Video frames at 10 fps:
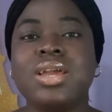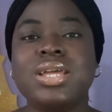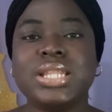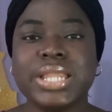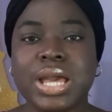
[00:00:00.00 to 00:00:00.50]

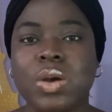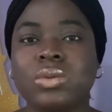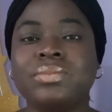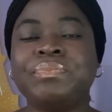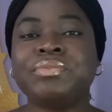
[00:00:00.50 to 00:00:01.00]

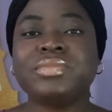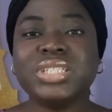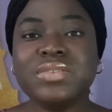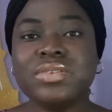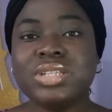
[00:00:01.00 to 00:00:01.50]
Now,
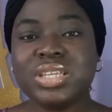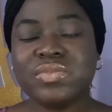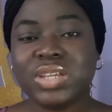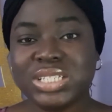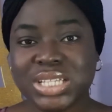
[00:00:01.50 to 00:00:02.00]
even if
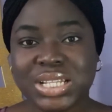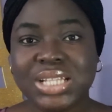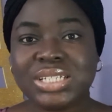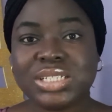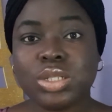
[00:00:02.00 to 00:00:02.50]
a
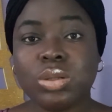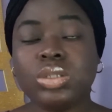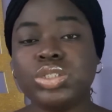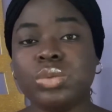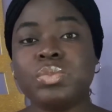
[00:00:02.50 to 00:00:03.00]
tenant has
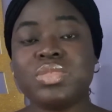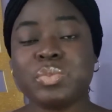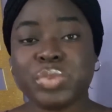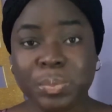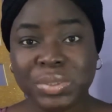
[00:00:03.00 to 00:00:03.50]
locked up the
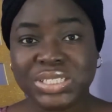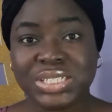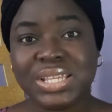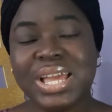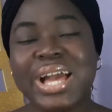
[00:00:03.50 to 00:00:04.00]

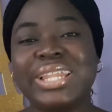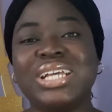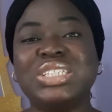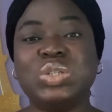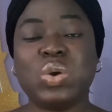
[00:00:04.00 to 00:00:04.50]
property and
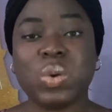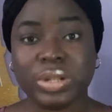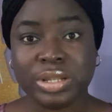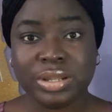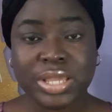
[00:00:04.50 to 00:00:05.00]
has
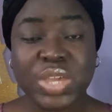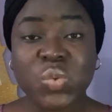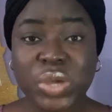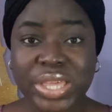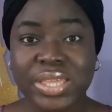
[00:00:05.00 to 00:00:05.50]
gone
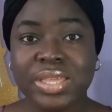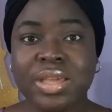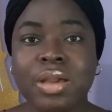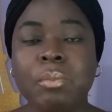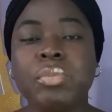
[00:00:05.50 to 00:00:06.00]
away,
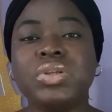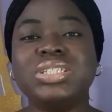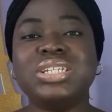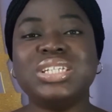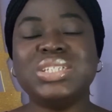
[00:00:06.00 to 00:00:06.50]
but
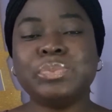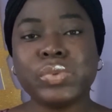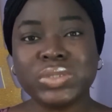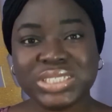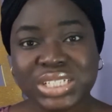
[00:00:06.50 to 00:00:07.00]
his
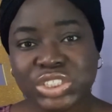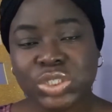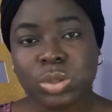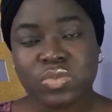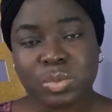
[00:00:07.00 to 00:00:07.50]

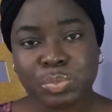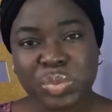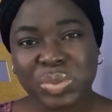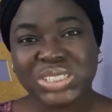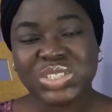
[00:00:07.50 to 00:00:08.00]
possession of the
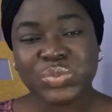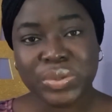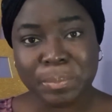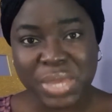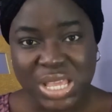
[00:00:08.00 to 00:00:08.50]
property
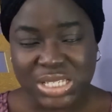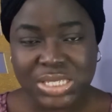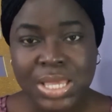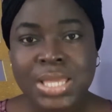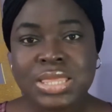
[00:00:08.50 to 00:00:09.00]
remains,
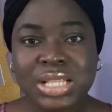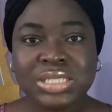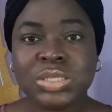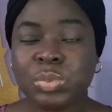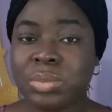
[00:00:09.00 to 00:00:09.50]
that
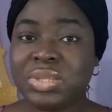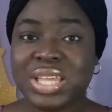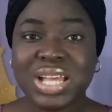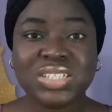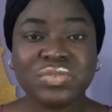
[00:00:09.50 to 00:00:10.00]
is, probably he
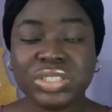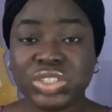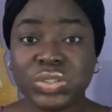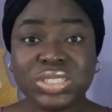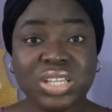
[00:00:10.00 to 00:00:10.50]
has
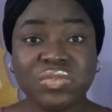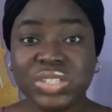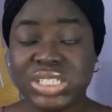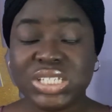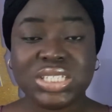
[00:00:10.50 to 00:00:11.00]
fixtures and
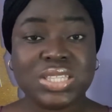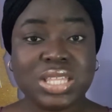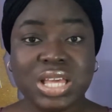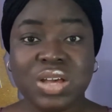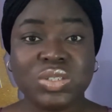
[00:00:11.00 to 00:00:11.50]
fittings in the
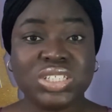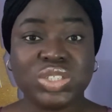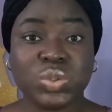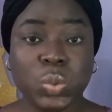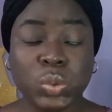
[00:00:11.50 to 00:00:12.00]
house, his
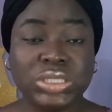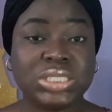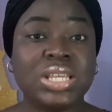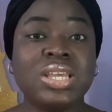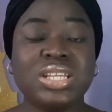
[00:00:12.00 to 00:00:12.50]
goods,
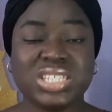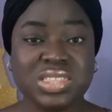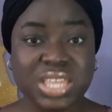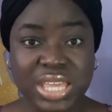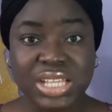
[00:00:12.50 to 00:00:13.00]
his
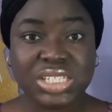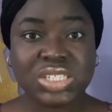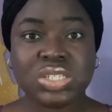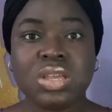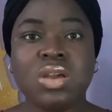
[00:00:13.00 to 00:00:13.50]

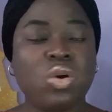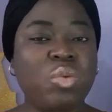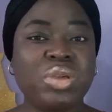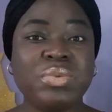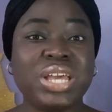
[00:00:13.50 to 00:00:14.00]
things, or
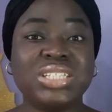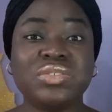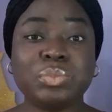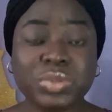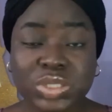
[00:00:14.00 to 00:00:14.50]
maybe he has
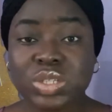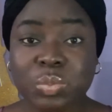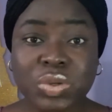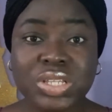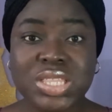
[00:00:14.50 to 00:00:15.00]
even put
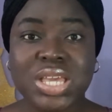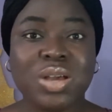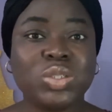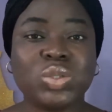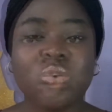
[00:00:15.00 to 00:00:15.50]
someone in the
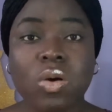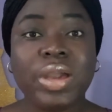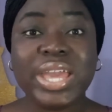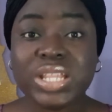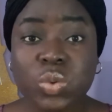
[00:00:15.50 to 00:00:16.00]
house, or
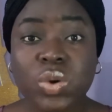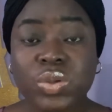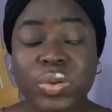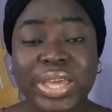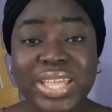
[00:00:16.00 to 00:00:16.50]
anyone
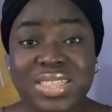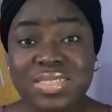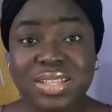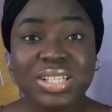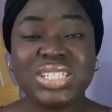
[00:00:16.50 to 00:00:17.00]
or
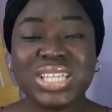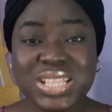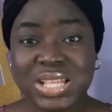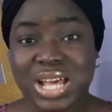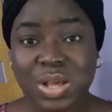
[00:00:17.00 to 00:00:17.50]
anything is in
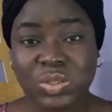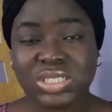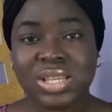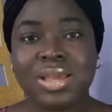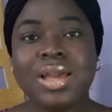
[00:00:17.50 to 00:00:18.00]
the house
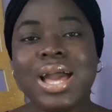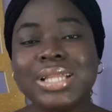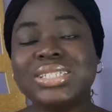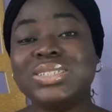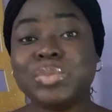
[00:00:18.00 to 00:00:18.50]
at
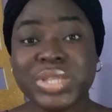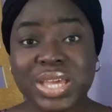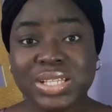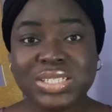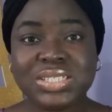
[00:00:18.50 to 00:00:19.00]
his
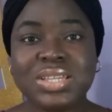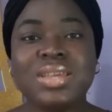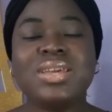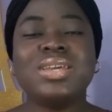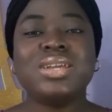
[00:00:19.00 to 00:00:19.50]
behest,
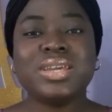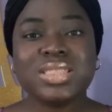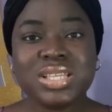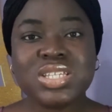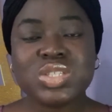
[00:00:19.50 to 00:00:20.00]

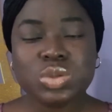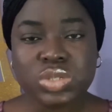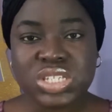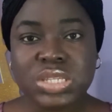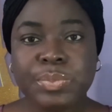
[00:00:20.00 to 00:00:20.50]
this
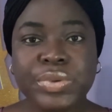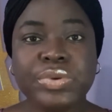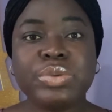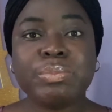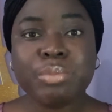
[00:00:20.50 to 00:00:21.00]
notice
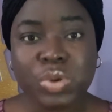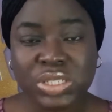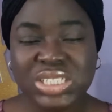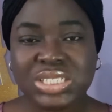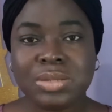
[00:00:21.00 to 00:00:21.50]
period
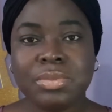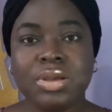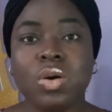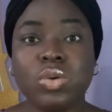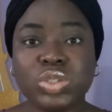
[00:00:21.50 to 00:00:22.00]
must
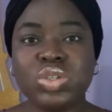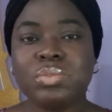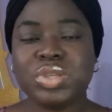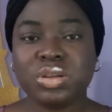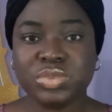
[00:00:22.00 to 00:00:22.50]
also
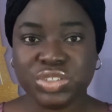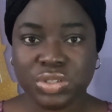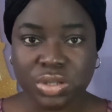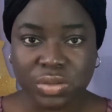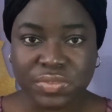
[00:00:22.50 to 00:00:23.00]
be
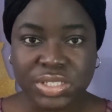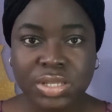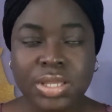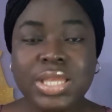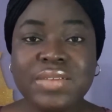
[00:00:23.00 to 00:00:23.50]
observed,
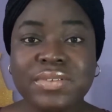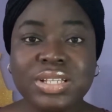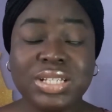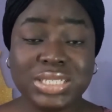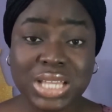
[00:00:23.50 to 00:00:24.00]
even in
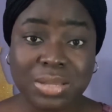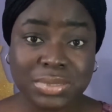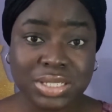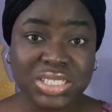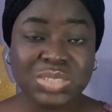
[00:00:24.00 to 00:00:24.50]
its
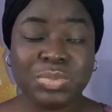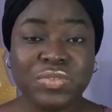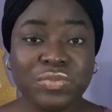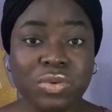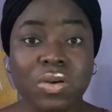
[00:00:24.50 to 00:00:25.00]
absence,
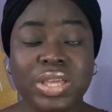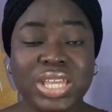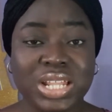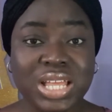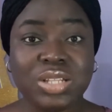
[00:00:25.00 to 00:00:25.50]
before a
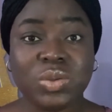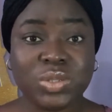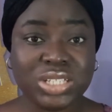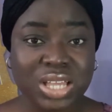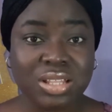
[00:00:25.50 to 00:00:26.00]
landlord
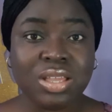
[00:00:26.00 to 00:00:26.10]
can